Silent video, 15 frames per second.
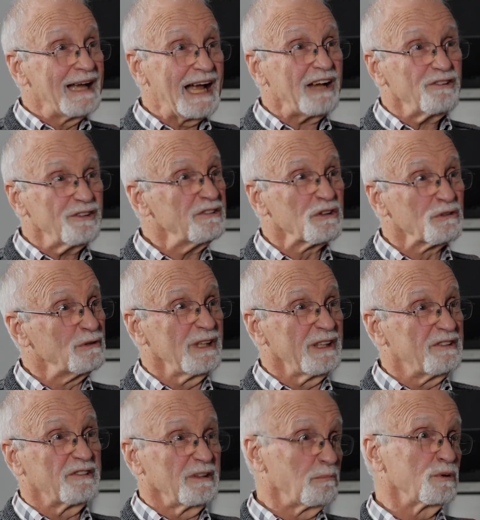Actions are
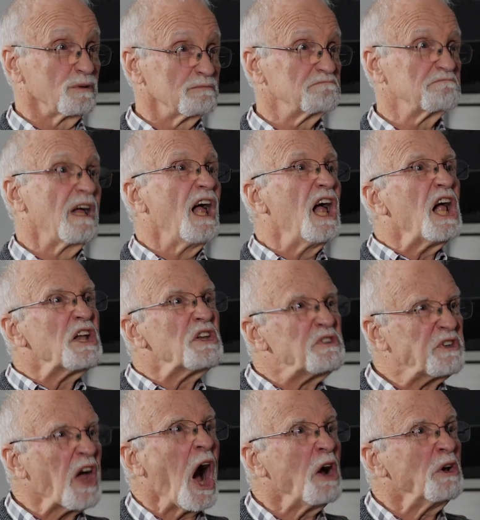really simple.
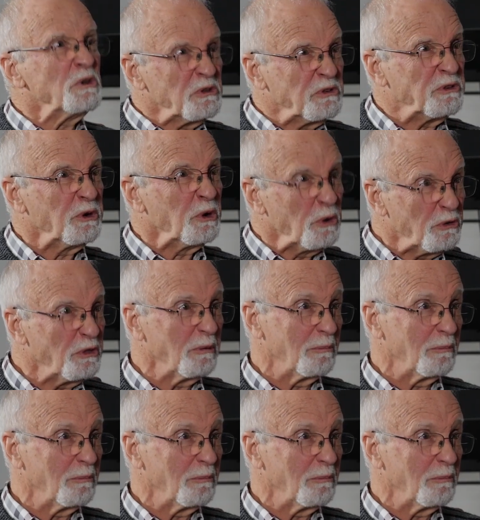Don't do